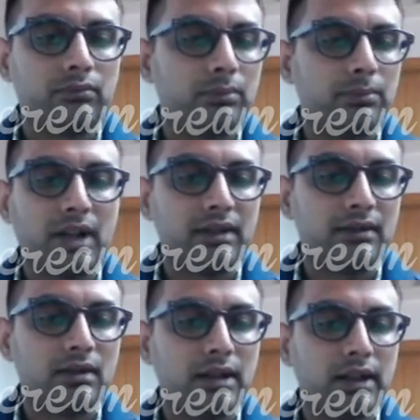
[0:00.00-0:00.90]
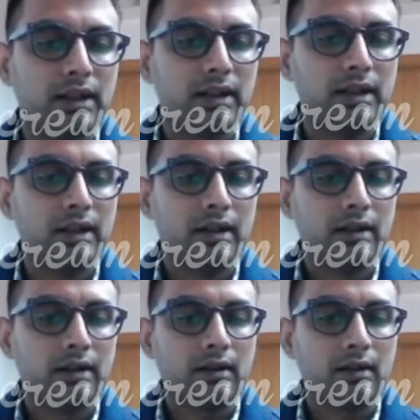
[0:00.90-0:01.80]
Pakistani
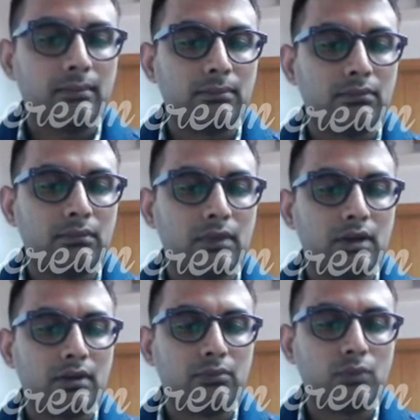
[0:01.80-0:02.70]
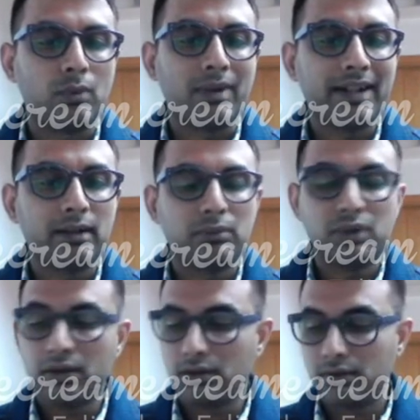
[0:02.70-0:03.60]
mobile
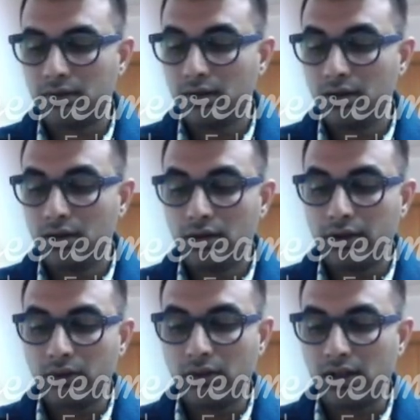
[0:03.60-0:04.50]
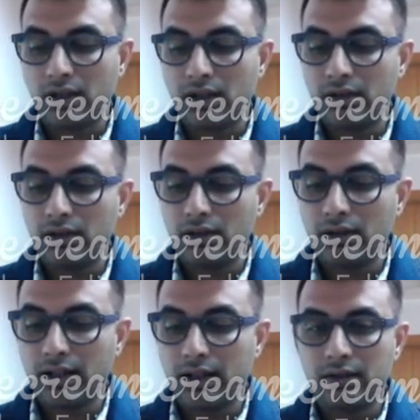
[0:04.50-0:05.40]
number. You can add
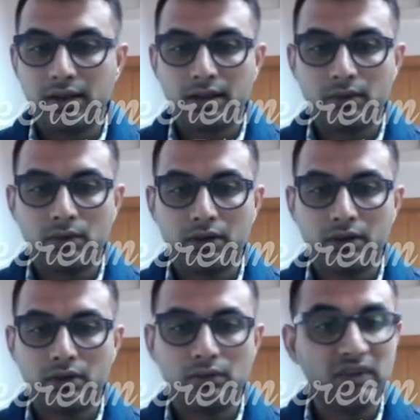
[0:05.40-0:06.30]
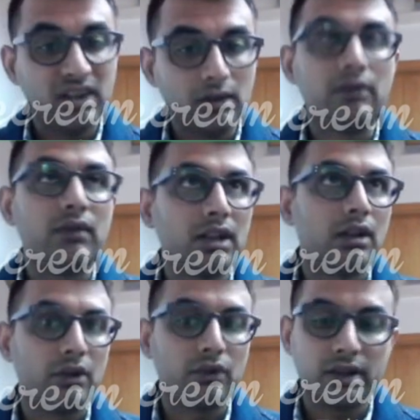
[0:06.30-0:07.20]
anything with the
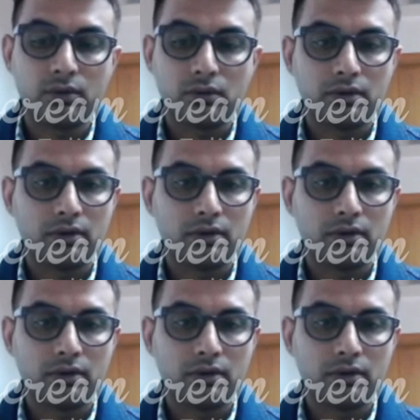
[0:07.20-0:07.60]
country code